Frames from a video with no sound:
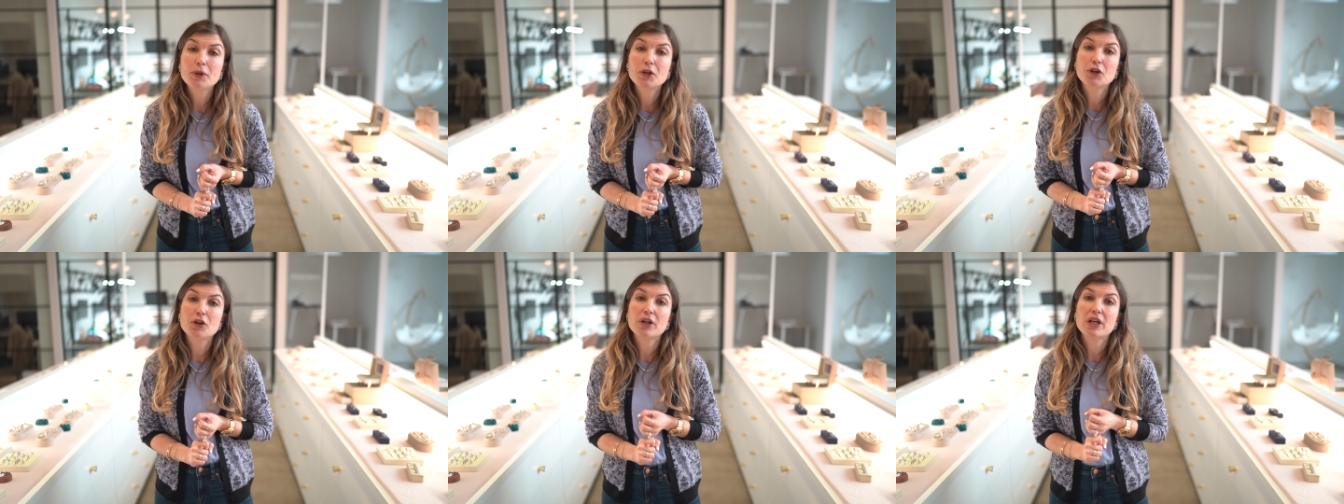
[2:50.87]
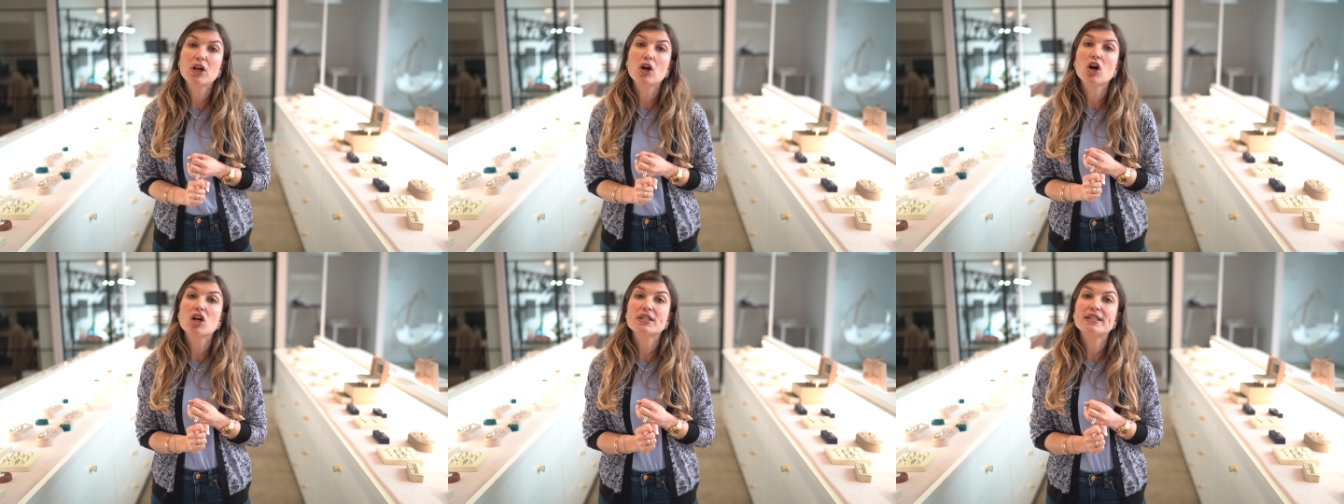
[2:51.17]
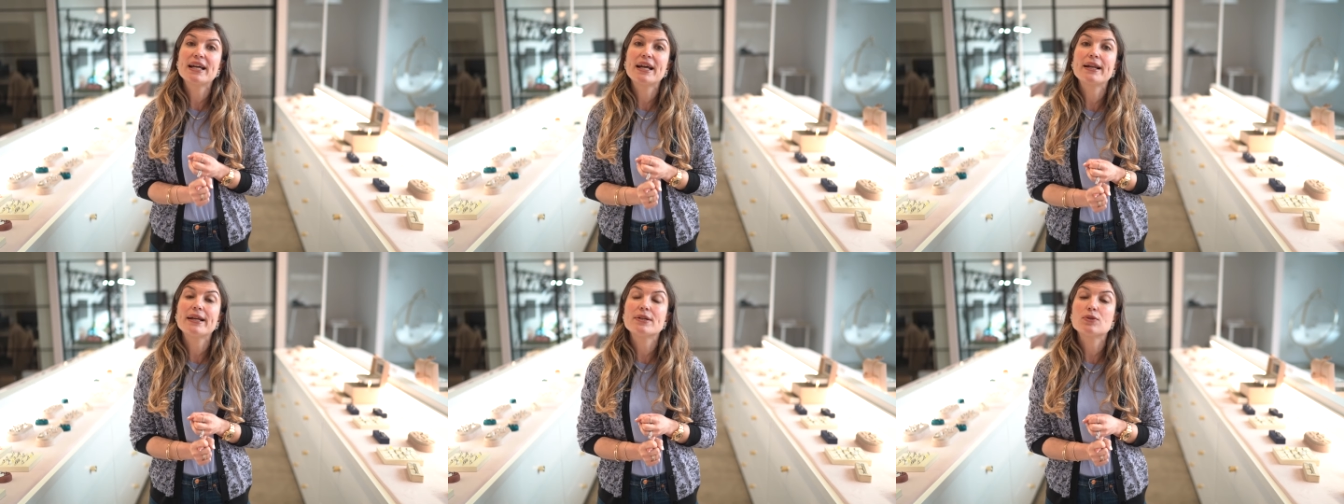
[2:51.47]
purity
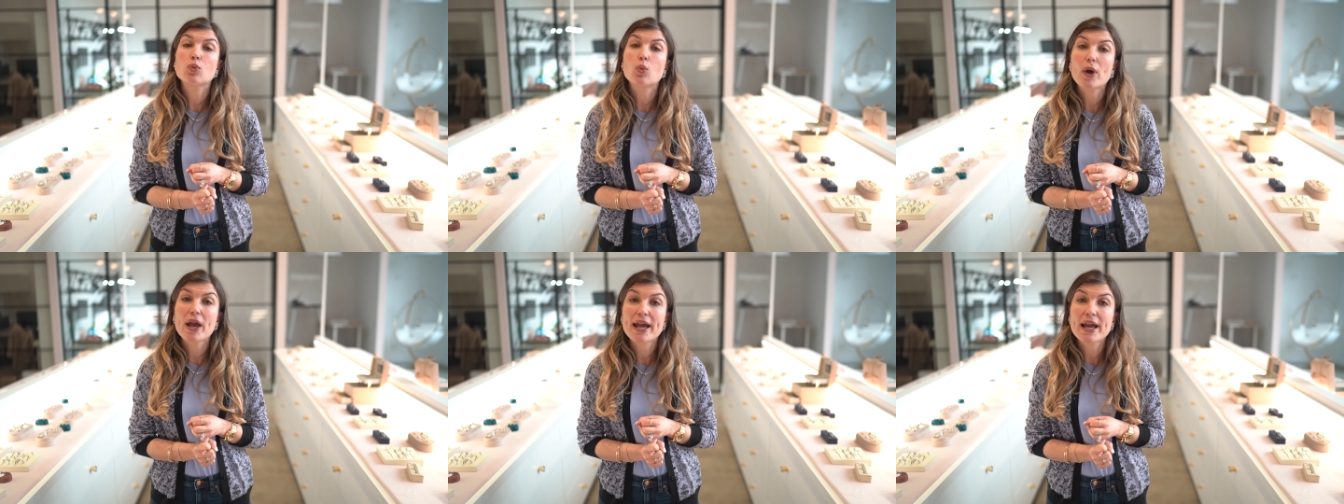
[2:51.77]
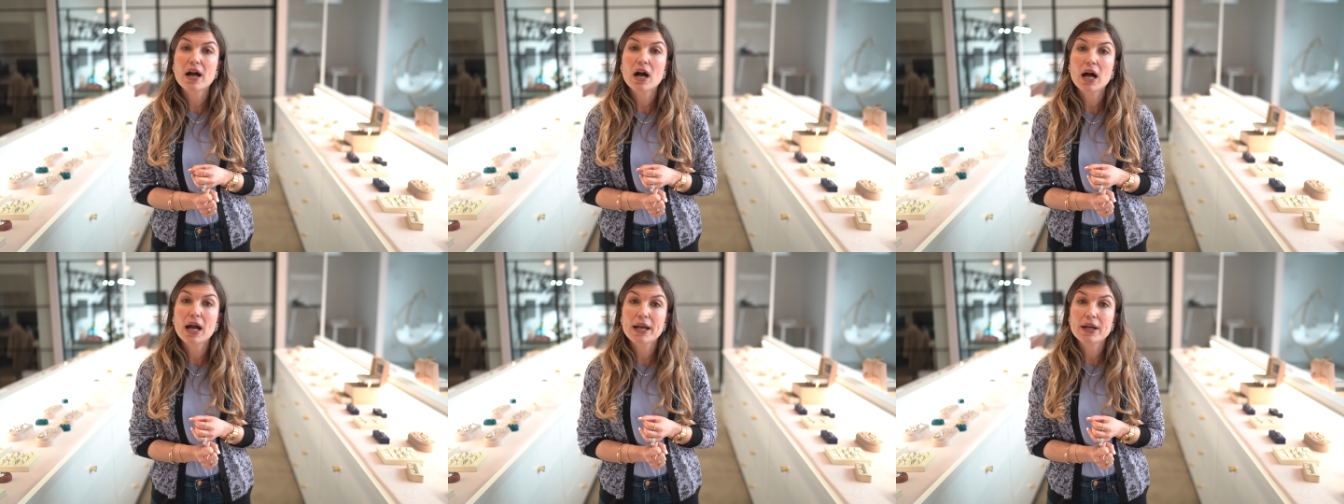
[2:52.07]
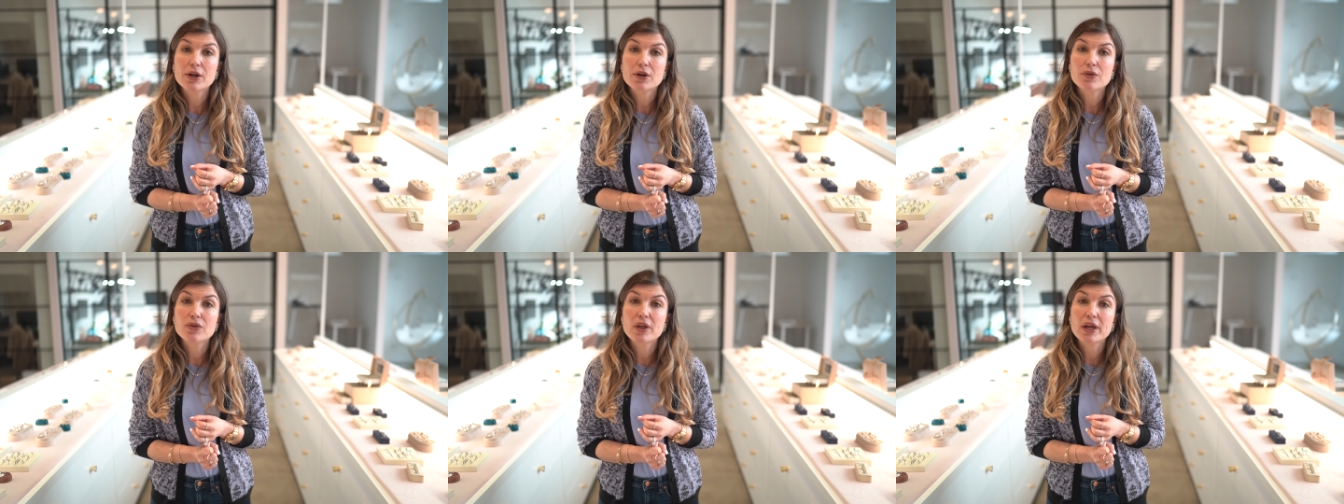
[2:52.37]
content is way
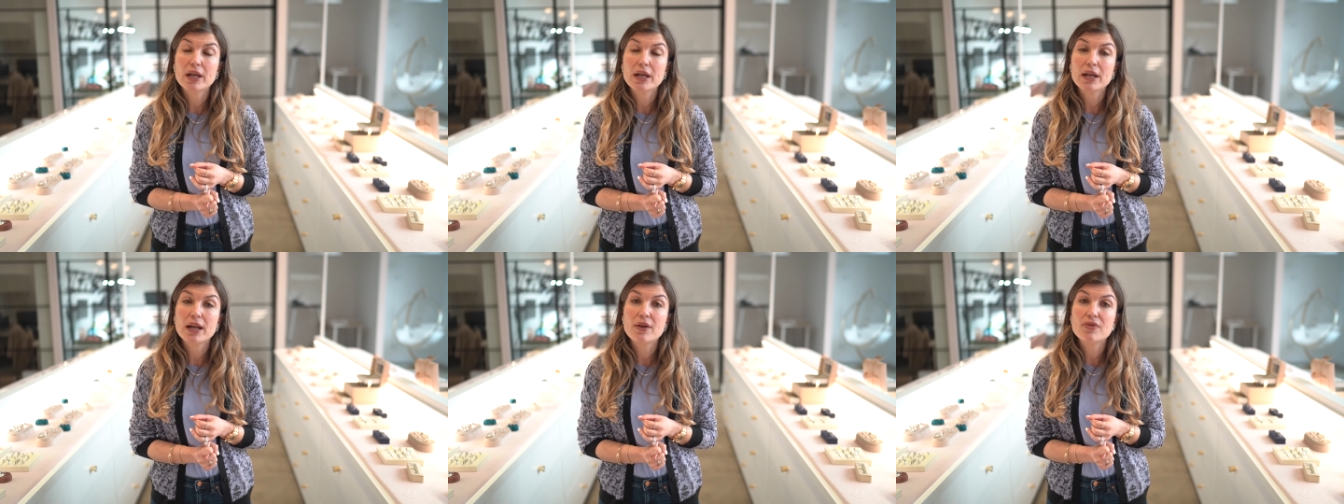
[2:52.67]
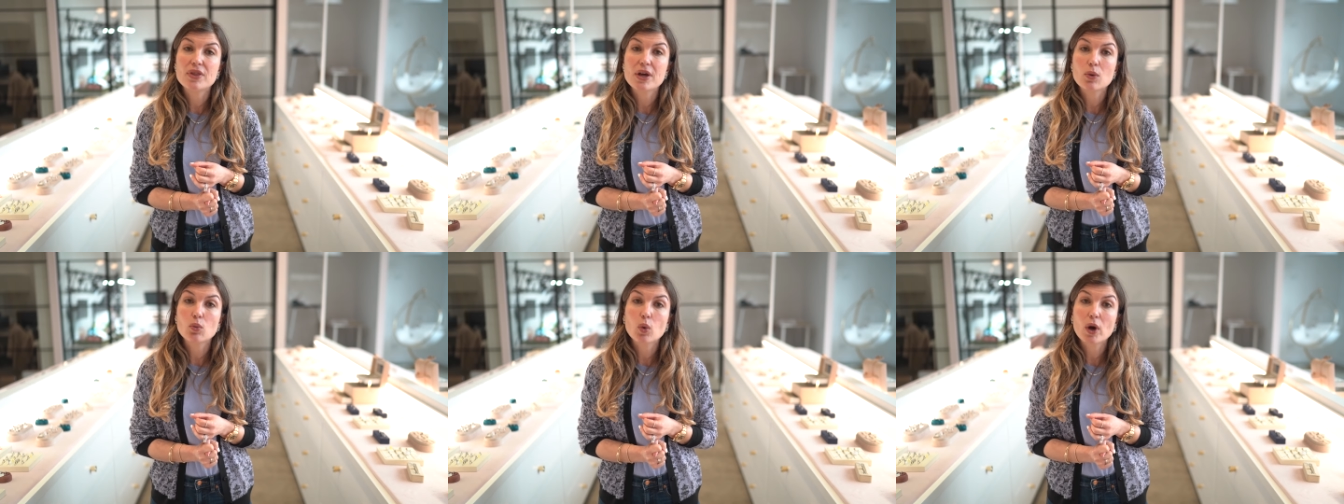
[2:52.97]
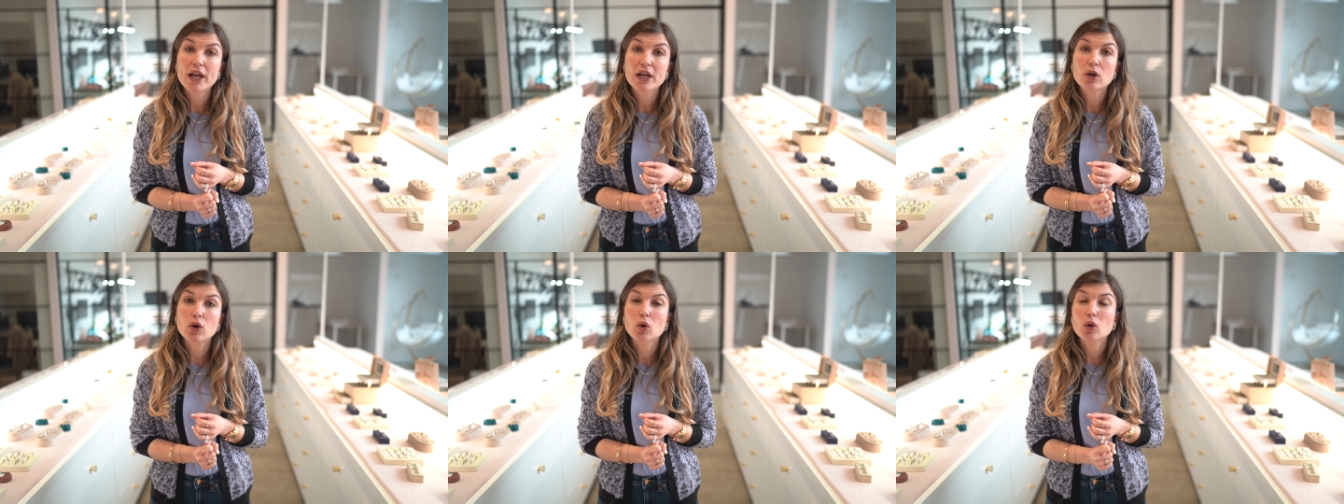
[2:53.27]
higher than, than
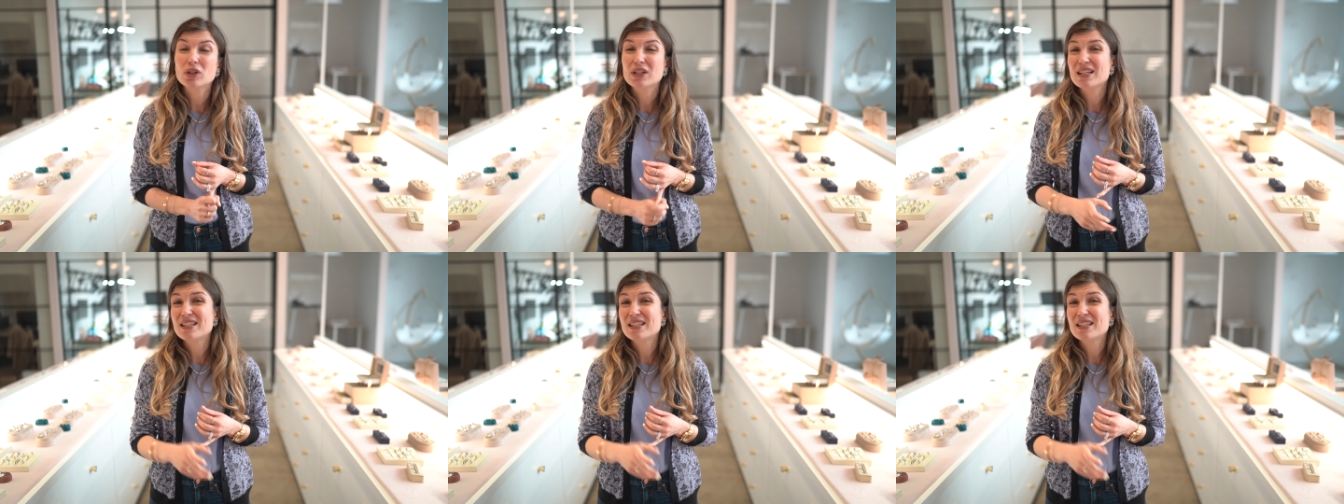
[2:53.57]
white gold.